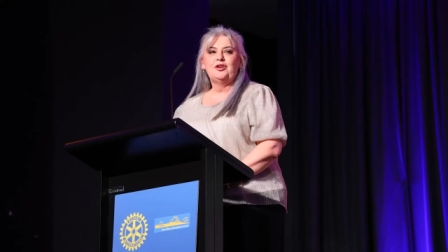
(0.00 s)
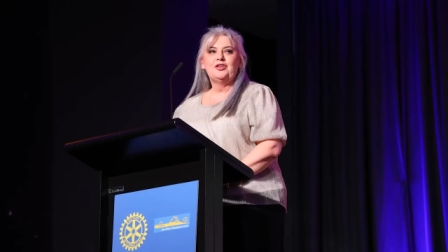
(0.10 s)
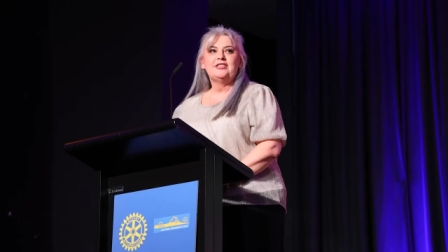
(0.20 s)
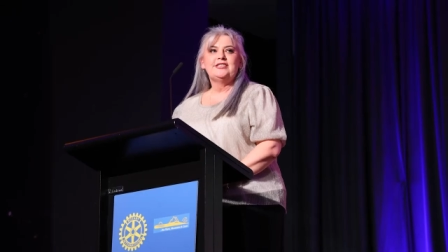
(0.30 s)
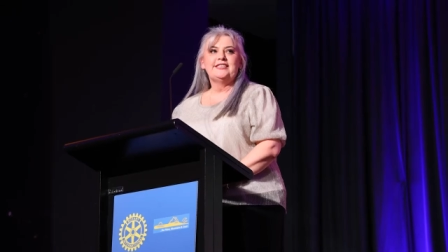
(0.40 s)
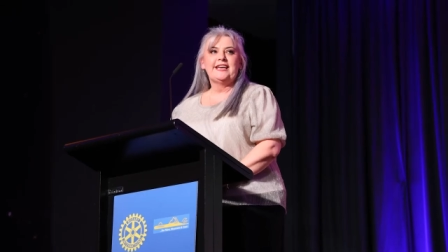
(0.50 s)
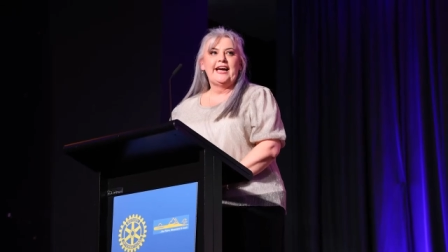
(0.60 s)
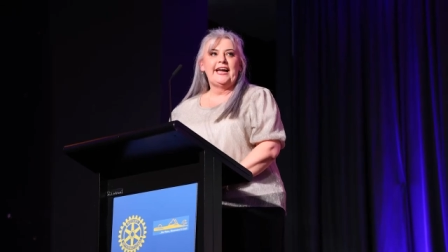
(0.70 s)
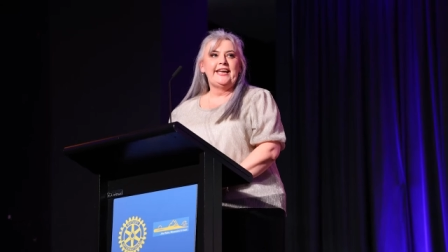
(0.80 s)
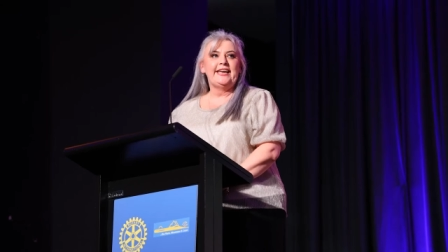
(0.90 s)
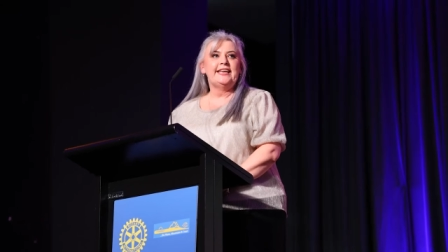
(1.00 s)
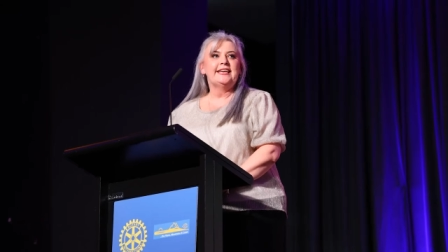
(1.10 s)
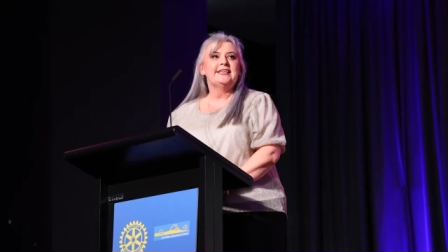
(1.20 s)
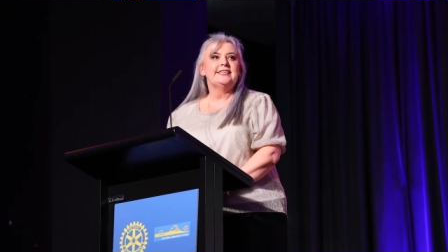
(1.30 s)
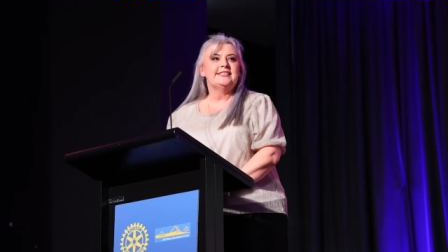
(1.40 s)
40% of
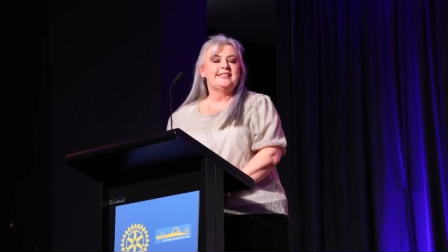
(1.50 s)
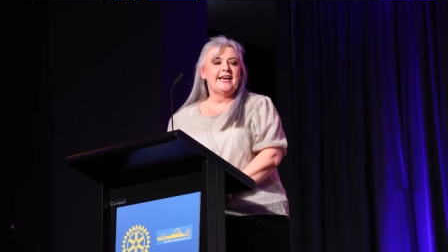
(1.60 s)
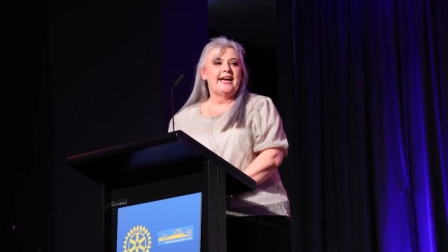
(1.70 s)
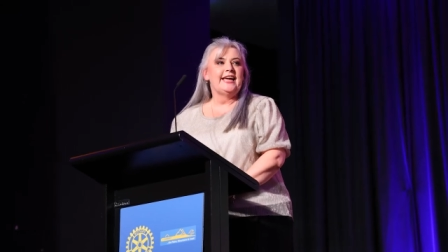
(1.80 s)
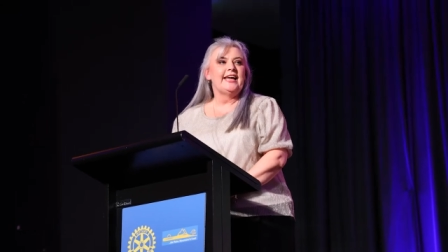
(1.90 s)
ESA executive